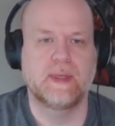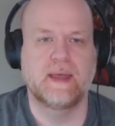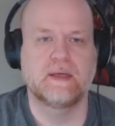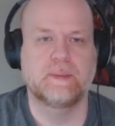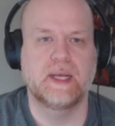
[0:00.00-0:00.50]

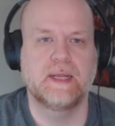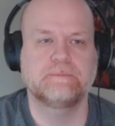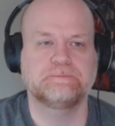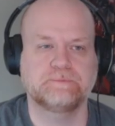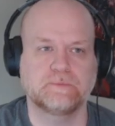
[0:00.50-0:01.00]
that in a minute.
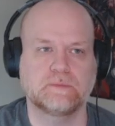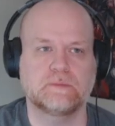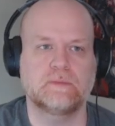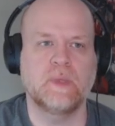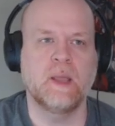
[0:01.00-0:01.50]

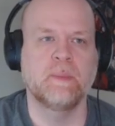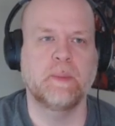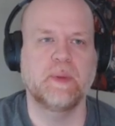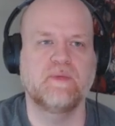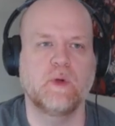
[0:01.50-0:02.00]
But
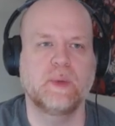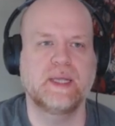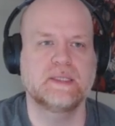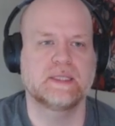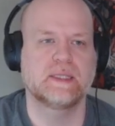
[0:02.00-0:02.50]
before we
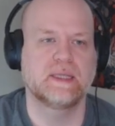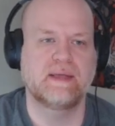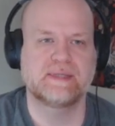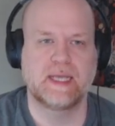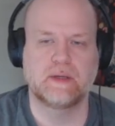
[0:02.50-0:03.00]
get into the
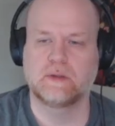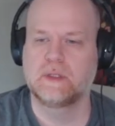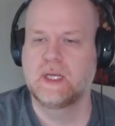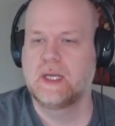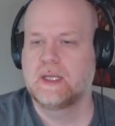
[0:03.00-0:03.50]
life
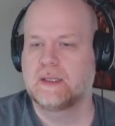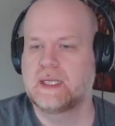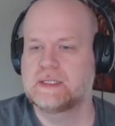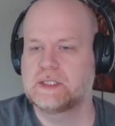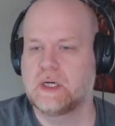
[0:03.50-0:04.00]
cycle,
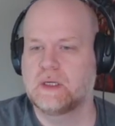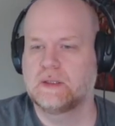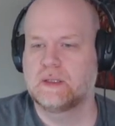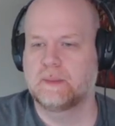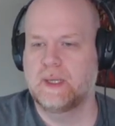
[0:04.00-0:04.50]
let's talk a
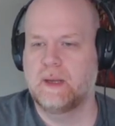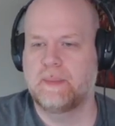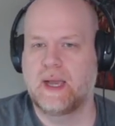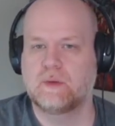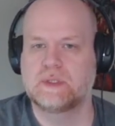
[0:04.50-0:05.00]
little bit
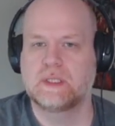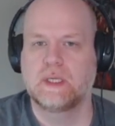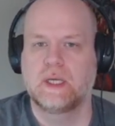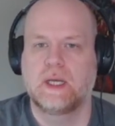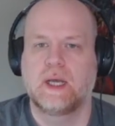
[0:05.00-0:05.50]
about
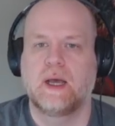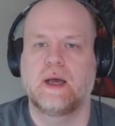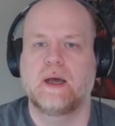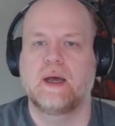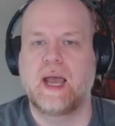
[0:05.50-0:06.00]

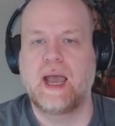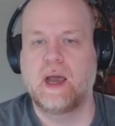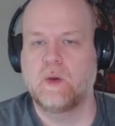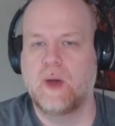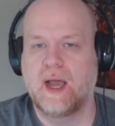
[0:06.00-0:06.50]

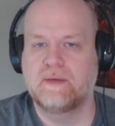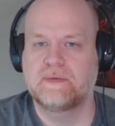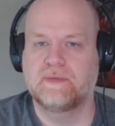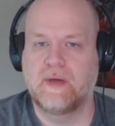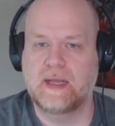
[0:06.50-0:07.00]
how I've
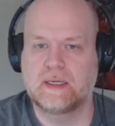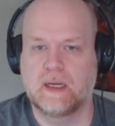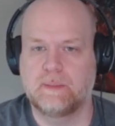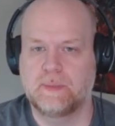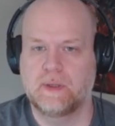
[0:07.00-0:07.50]
divided
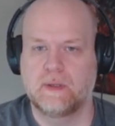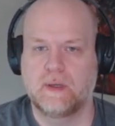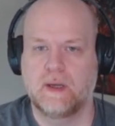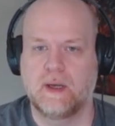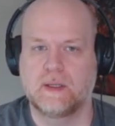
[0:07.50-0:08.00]
up
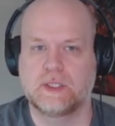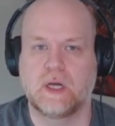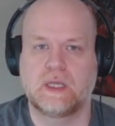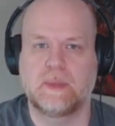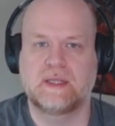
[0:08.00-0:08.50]

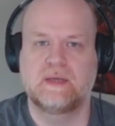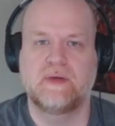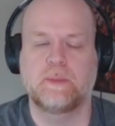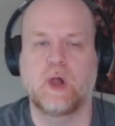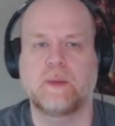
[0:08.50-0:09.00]
talking about the
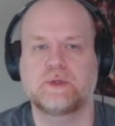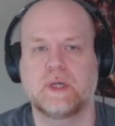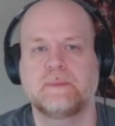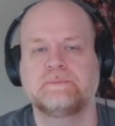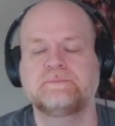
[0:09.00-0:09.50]

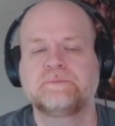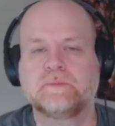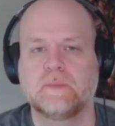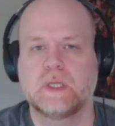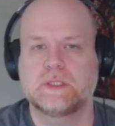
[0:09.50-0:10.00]
Ephemeroptera.
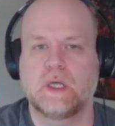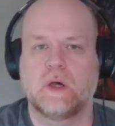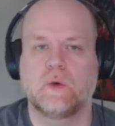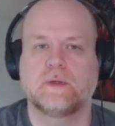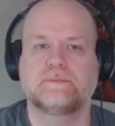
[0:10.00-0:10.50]

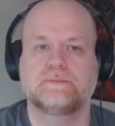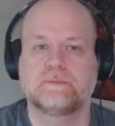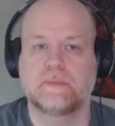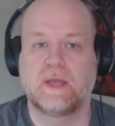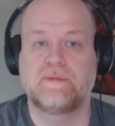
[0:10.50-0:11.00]
So
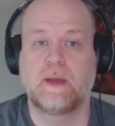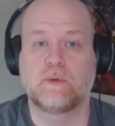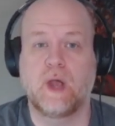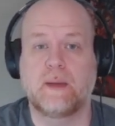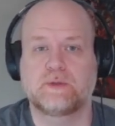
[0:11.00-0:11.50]

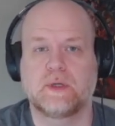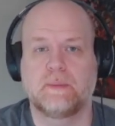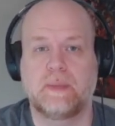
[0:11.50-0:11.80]
Ephemeroptera,